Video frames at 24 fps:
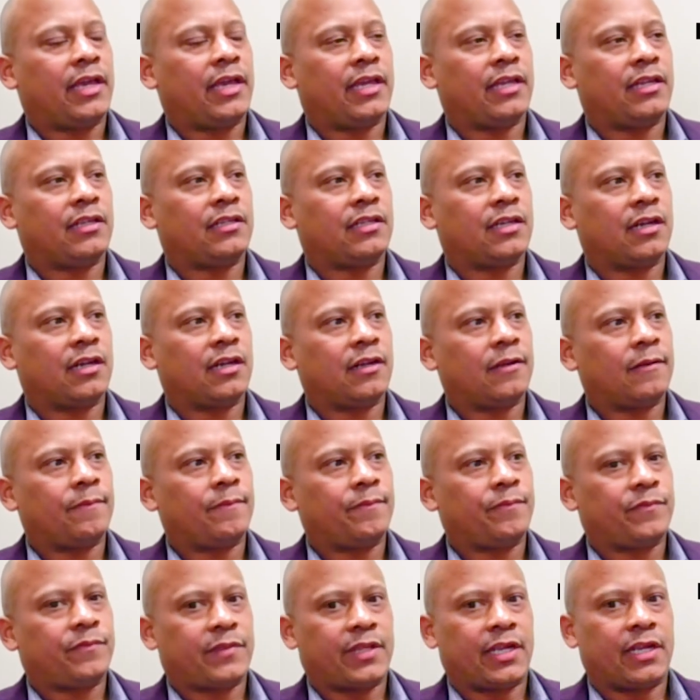And
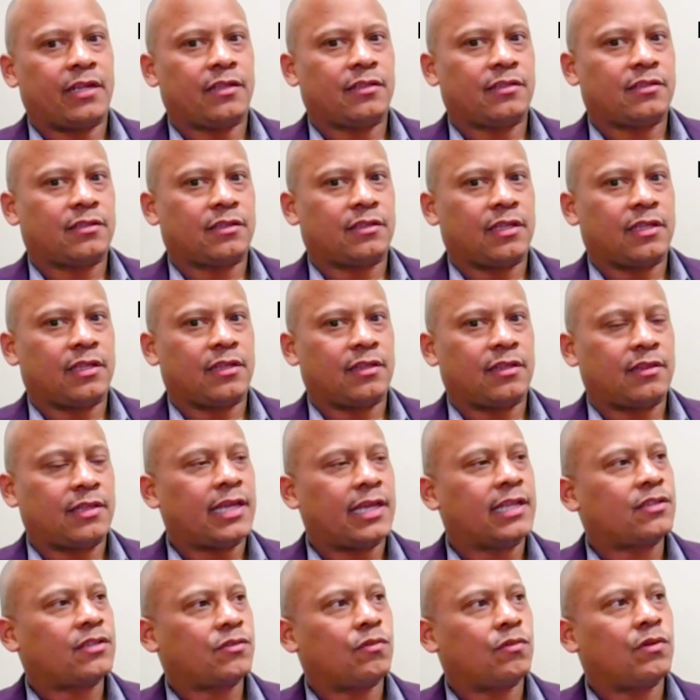that's
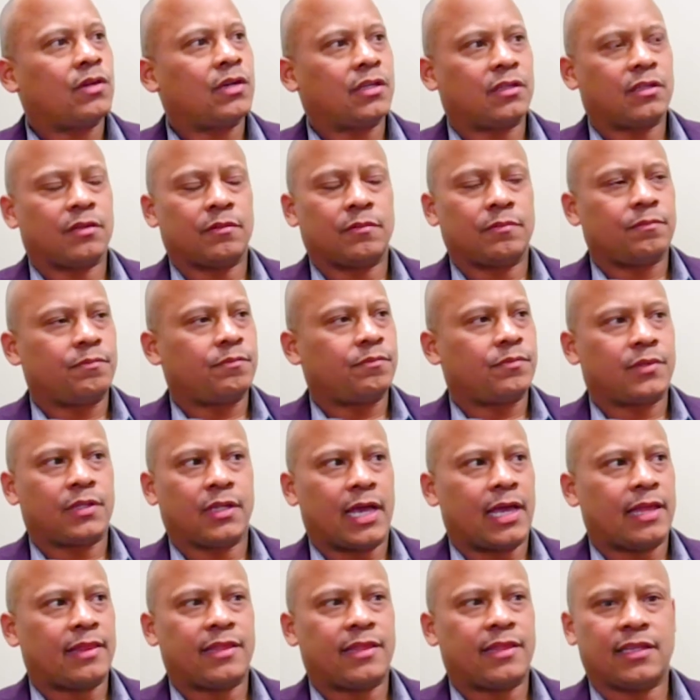one of the
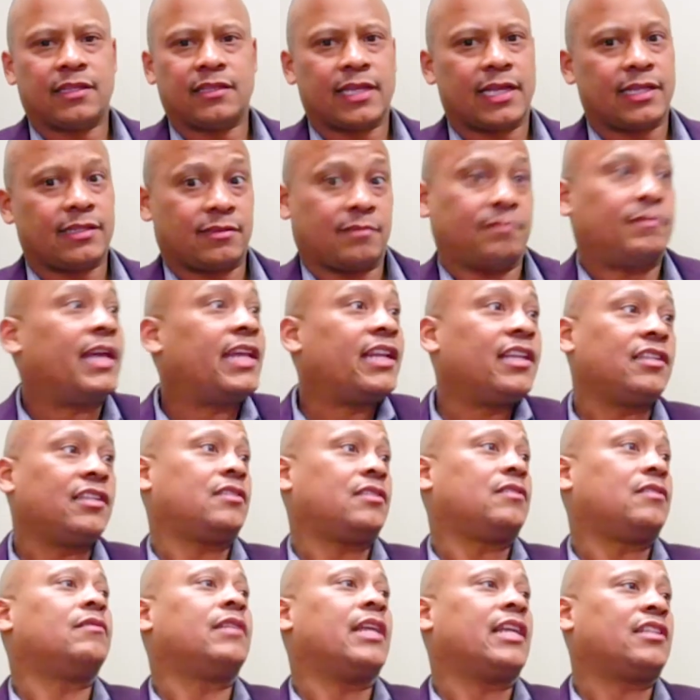I think
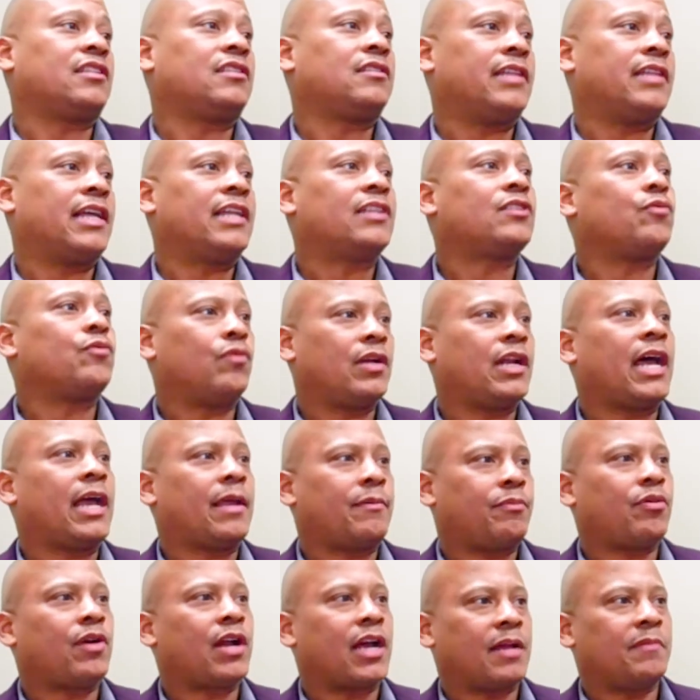that's what
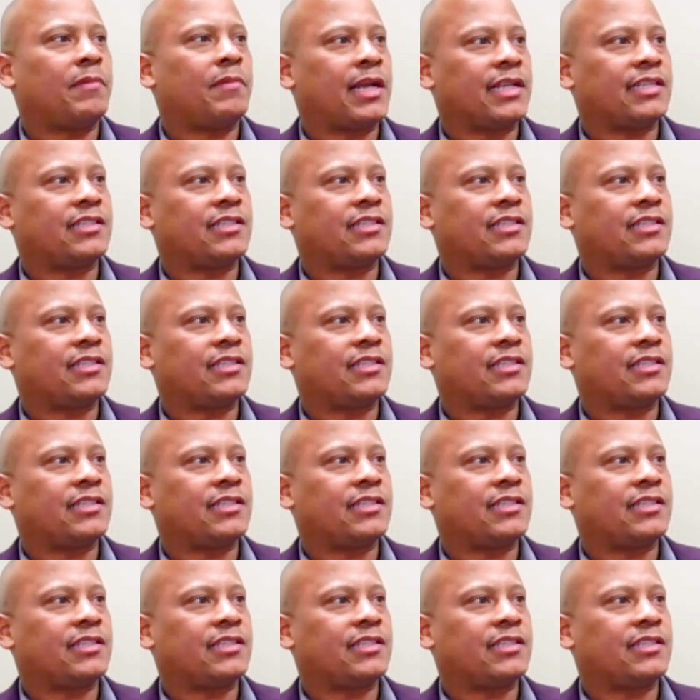I pride